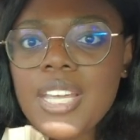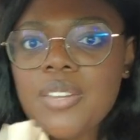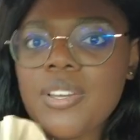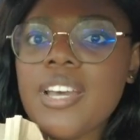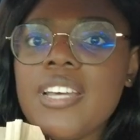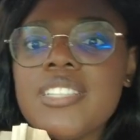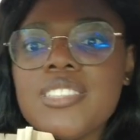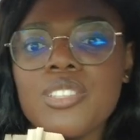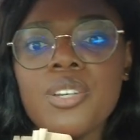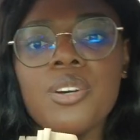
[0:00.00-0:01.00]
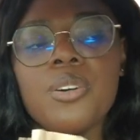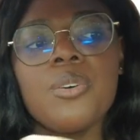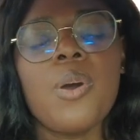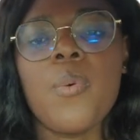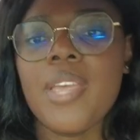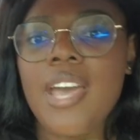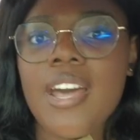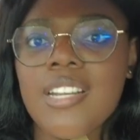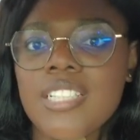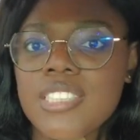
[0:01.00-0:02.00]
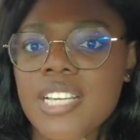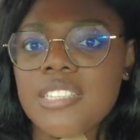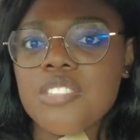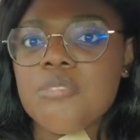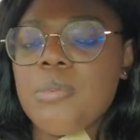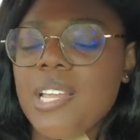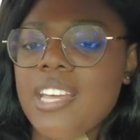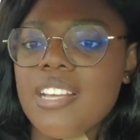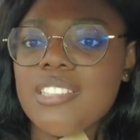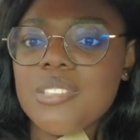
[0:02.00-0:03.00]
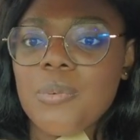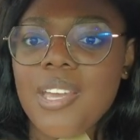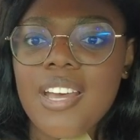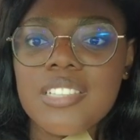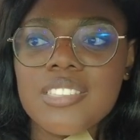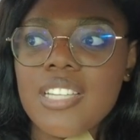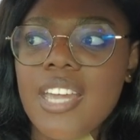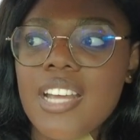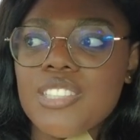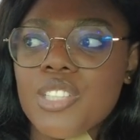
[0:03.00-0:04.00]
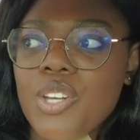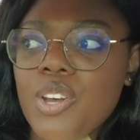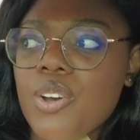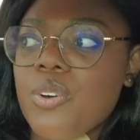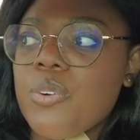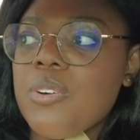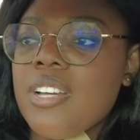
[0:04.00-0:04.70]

you guys, so we had a change of plans. We actually had to go